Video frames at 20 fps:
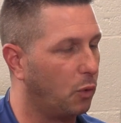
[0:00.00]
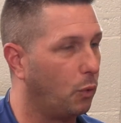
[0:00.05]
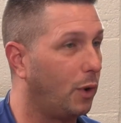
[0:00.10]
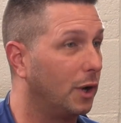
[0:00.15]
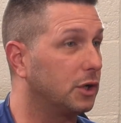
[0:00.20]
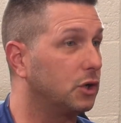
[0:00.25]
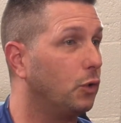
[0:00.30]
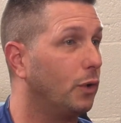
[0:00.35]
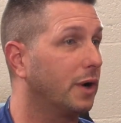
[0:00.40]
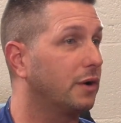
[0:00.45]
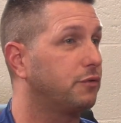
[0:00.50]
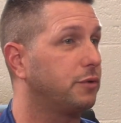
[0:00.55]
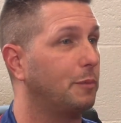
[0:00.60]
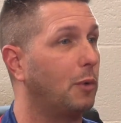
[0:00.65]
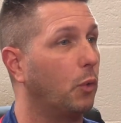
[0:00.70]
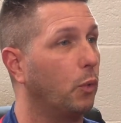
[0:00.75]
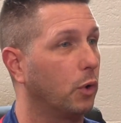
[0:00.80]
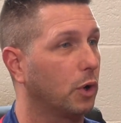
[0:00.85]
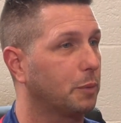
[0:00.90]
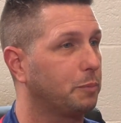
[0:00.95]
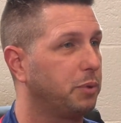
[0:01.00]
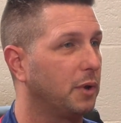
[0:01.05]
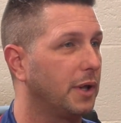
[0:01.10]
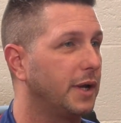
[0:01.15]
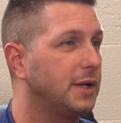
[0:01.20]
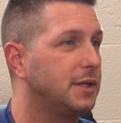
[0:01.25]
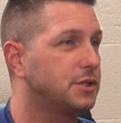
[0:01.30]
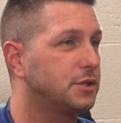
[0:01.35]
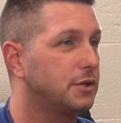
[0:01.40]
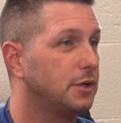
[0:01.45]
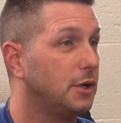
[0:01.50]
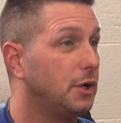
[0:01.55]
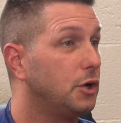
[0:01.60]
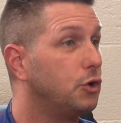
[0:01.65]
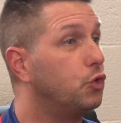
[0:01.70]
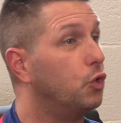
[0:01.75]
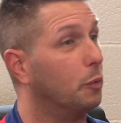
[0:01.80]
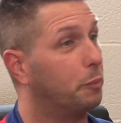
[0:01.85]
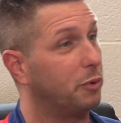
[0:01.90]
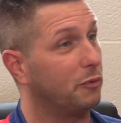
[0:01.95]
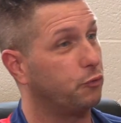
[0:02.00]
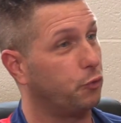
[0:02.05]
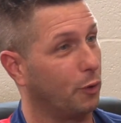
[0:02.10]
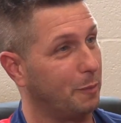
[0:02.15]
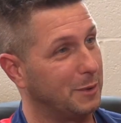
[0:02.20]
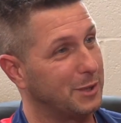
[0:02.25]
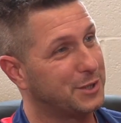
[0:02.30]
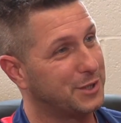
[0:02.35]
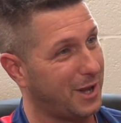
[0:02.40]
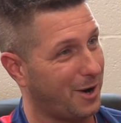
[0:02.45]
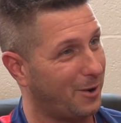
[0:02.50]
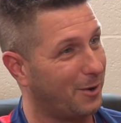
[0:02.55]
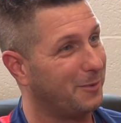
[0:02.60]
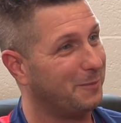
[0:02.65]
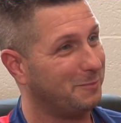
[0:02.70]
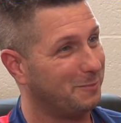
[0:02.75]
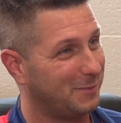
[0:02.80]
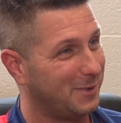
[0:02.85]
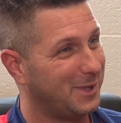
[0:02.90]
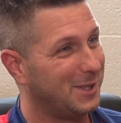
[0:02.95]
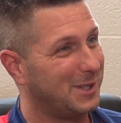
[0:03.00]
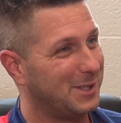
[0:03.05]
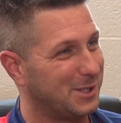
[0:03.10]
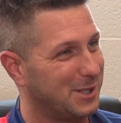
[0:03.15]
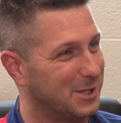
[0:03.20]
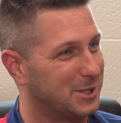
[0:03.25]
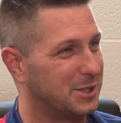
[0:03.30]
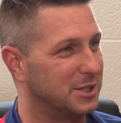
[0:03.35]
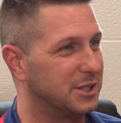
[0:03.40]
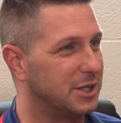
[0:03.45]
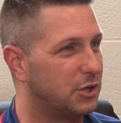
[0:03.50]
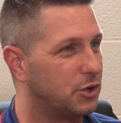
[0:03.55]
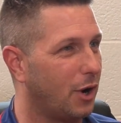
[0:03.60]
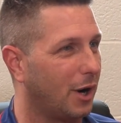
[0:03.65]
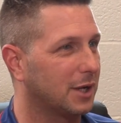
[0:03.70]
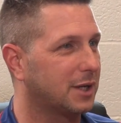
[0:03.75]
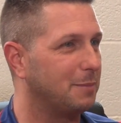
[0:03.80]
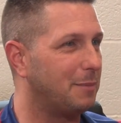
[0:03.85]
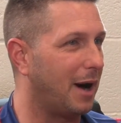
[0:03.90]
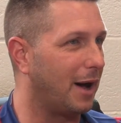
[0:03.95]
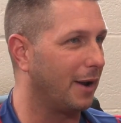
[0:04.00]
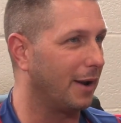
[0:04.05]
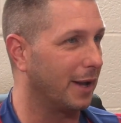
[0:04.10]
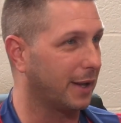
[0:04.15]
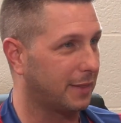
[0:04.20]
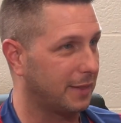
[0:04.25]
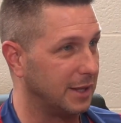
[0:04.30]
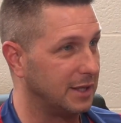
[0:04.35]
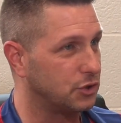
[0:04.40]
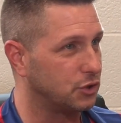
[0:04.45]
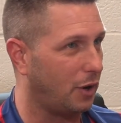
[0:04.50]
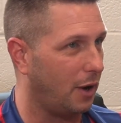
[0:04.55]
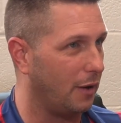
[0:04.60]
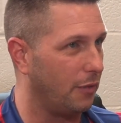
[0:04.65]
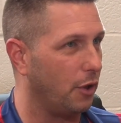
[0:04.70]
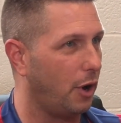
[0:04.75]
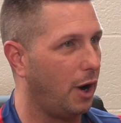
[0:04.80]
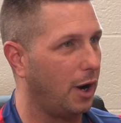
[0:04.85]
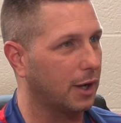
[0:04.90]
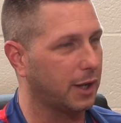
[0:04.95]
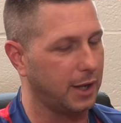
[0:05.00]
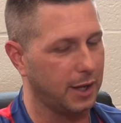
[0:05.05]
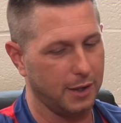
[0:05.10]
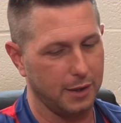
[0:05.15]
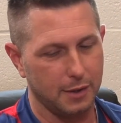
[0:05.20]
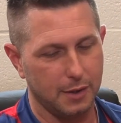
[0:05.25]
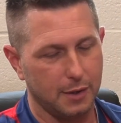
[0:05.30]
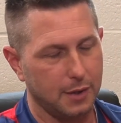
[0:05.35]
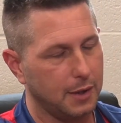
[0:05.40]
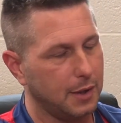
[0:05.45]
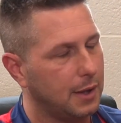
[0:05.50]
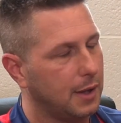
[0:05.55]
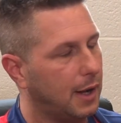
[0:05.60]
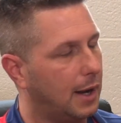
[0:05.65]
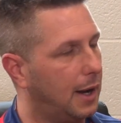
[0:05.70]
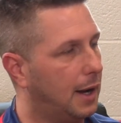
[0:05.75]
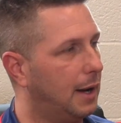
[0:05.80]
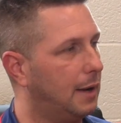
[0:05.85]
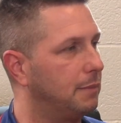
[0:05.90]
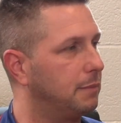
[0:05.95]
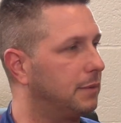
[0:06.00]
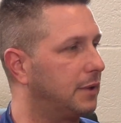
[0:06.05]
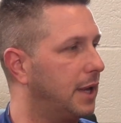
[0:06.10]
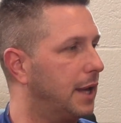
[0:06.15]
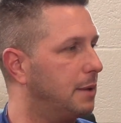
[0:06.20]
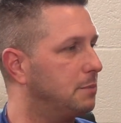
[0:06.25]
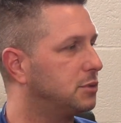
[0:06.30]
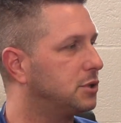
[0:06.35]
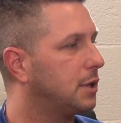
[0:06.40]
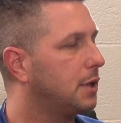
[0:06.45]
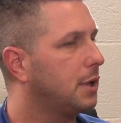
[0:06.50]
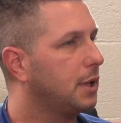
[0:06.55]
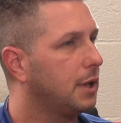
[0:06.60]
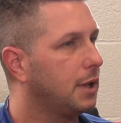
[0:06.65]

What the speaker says: 1, going from a workplace to a performance center, just as he talked about, like he saw in the hockey games.